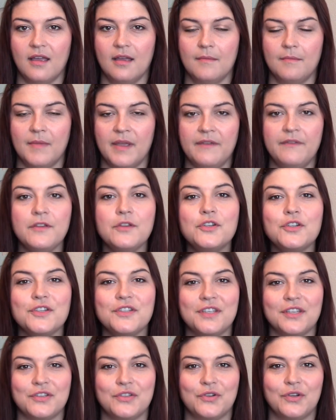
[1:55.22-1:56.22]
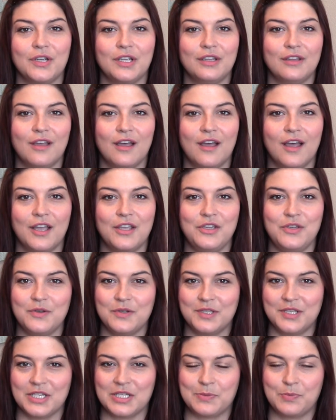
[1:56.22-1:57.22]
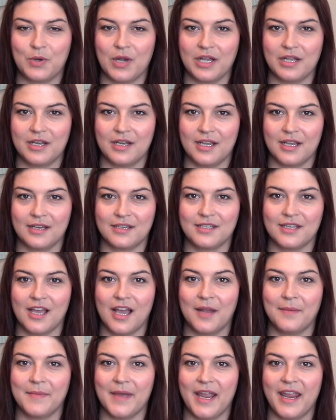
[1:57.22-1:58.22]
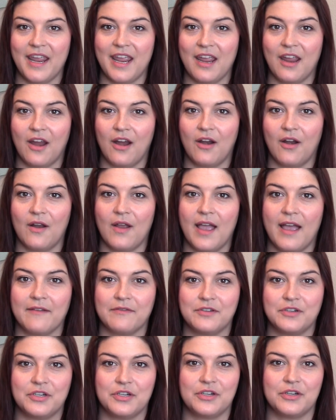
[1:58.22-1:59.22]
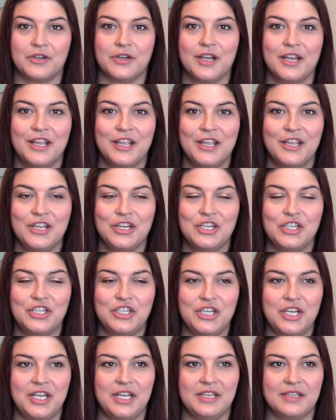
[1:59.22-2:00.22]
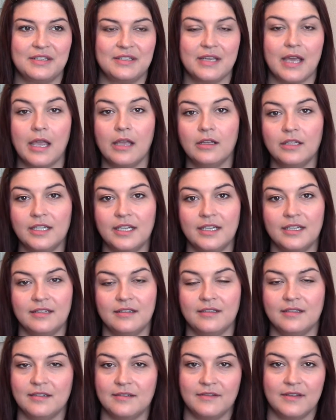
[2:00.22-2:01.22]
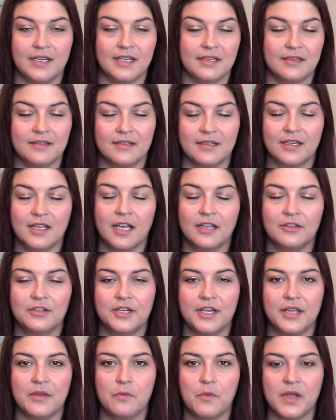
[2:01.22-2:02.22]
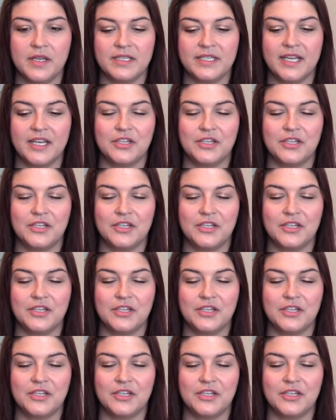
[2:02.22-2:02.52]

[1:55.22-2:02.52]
My future sister-in-law used this product on my hair after she styled it and colored it one day.